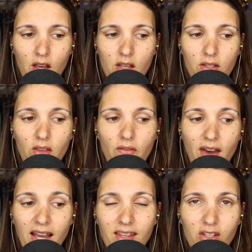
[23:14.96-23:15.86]
So the
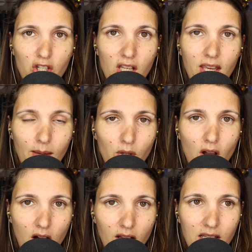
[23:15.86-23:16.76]
fact that she kept
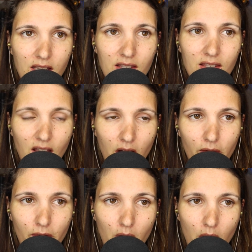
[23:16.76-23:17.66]
calling his cell
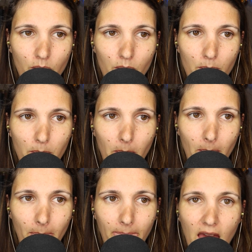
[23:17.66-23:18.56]
phone,
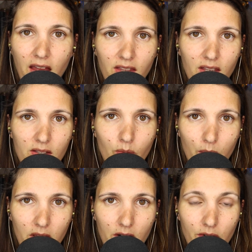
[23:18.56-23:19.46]
I think, is
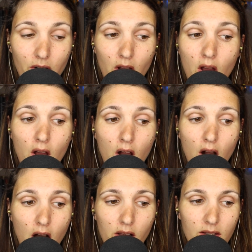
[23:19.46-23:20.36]
weird.
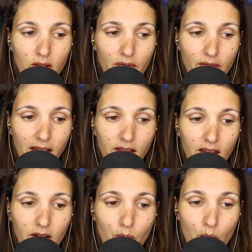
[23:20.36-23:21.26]
Also, the fact
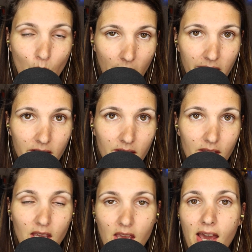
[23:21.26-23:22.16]
that once
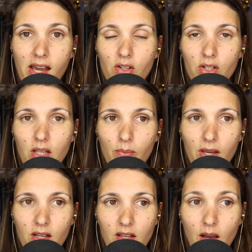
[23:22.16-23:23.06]
he actually
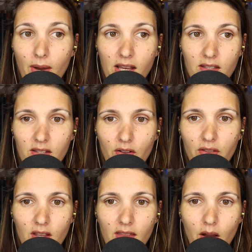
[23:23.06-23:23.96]
picked up, I still
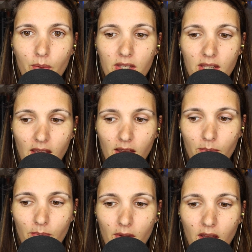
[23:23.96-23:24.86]
think that was him.